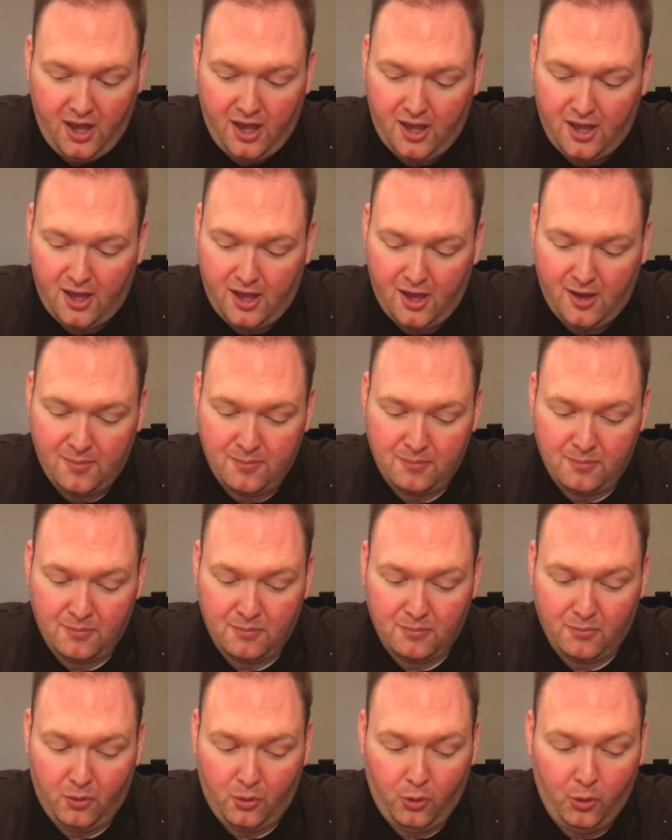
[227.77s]

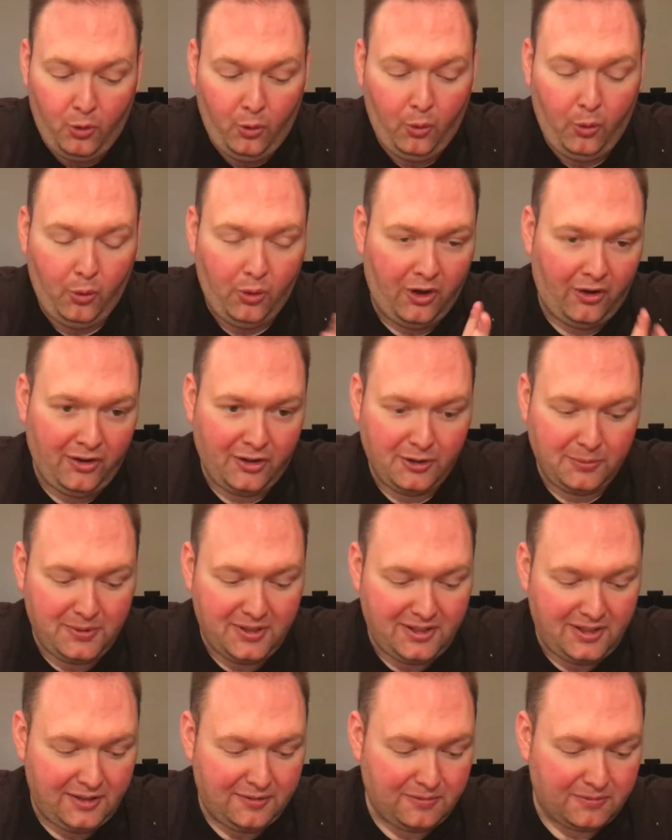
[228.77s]
All a little
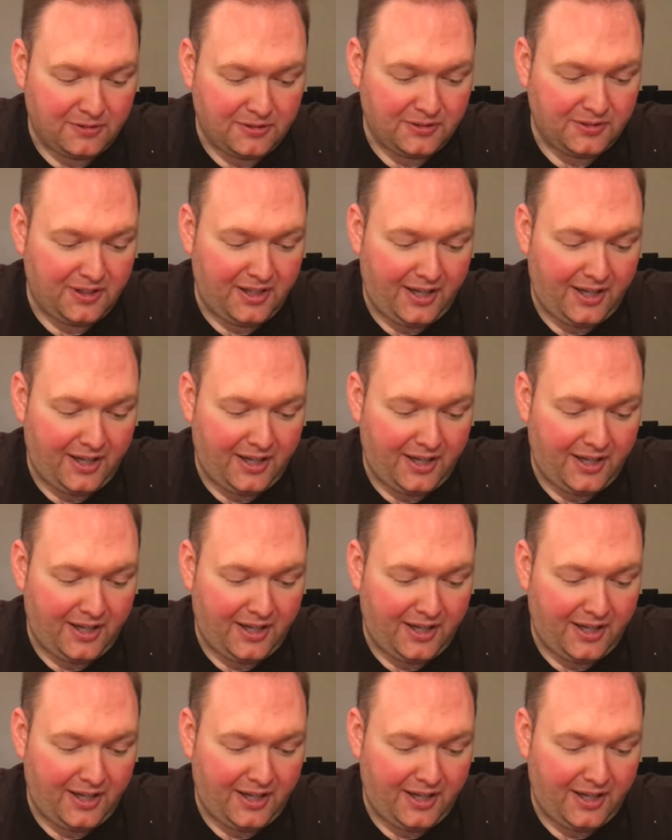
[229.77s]
bit different.